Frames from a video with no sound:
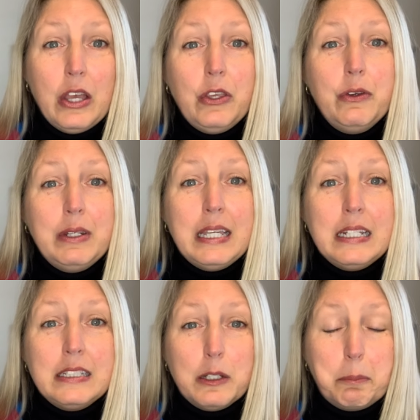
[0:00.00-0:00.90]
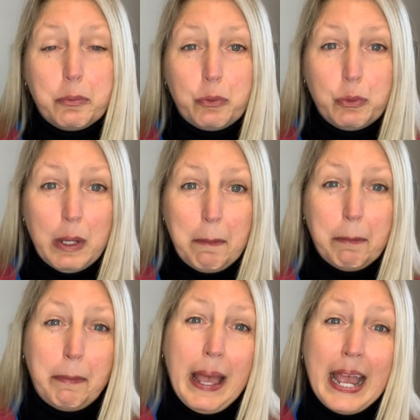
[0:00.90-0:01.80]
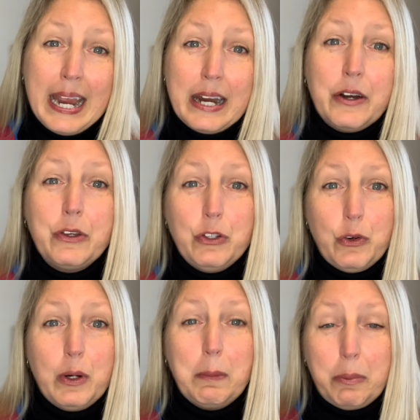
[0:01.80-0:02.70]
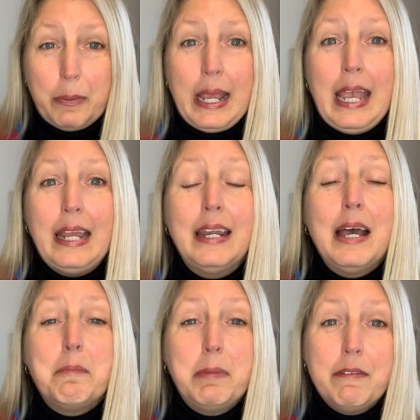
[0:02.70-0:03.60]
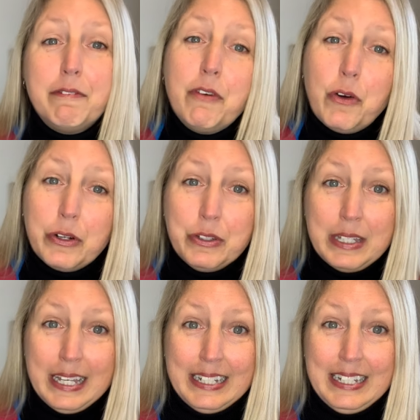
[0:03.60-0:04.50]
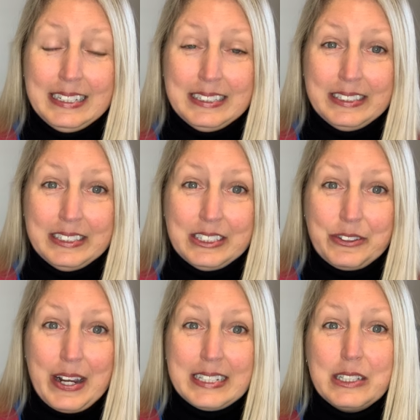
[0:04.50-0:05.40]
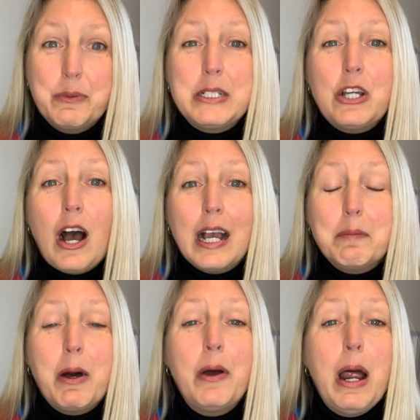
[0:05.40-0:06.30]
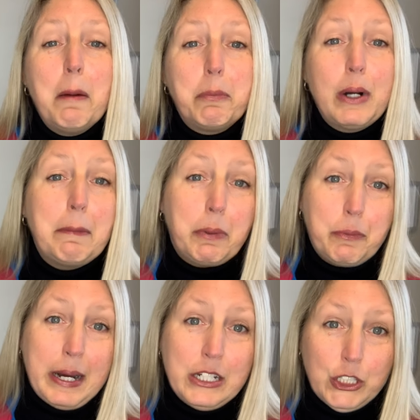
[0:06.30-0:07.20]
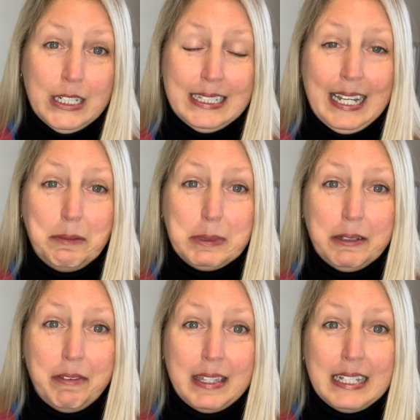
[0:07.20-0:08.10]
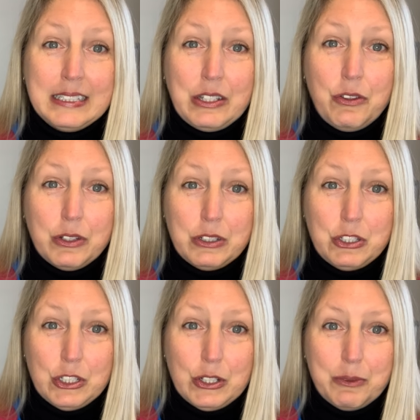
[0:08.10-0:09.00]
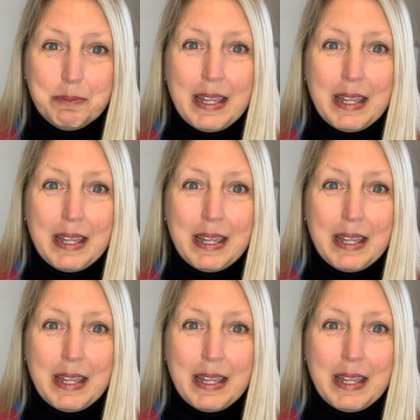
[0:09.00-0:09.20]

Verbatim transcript: You need to prepare your brain before you get into the stress. So we talk about preparation types of things that you can do.